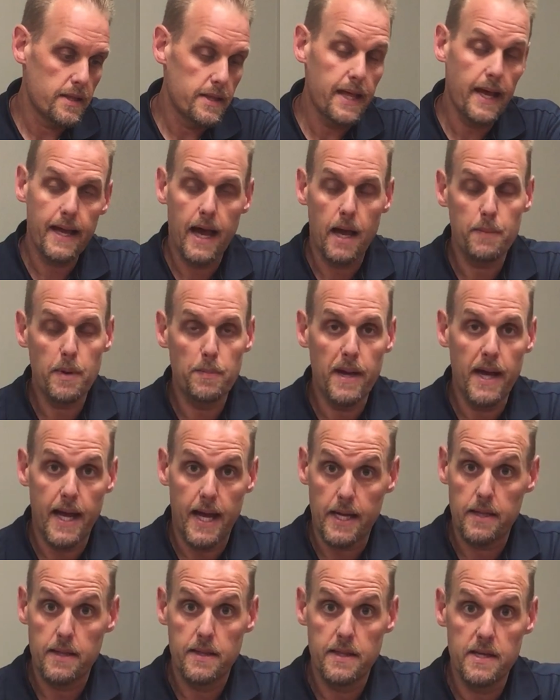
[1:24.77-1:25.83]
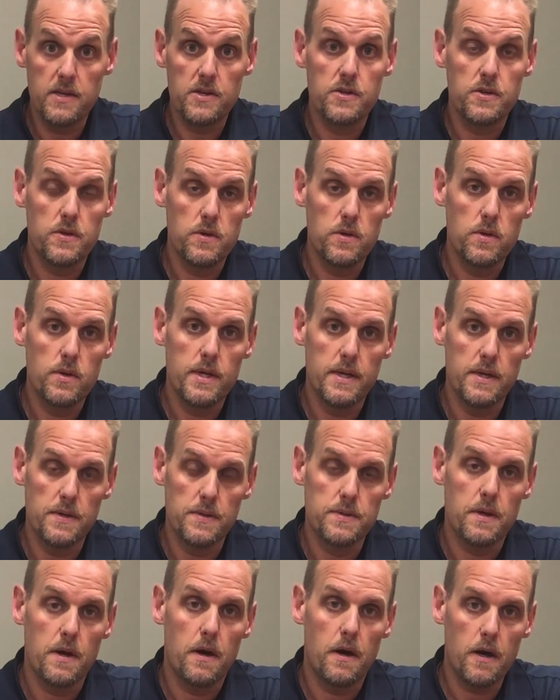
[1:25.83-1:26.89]
they got me back. This shoe
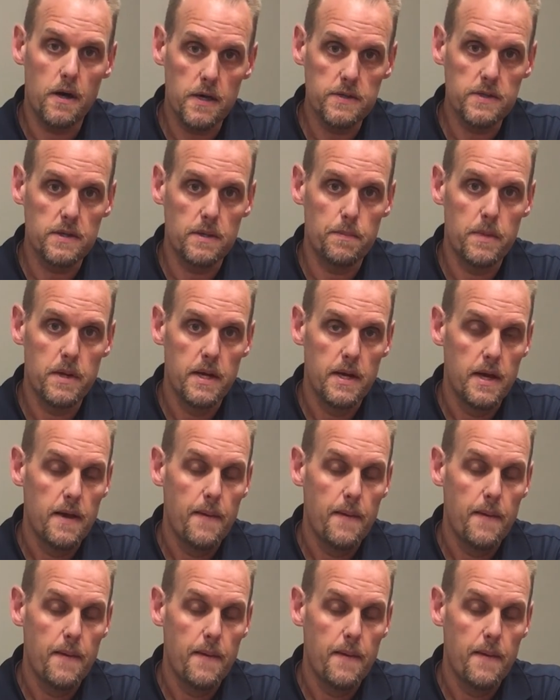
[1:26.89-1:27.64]
is awesome.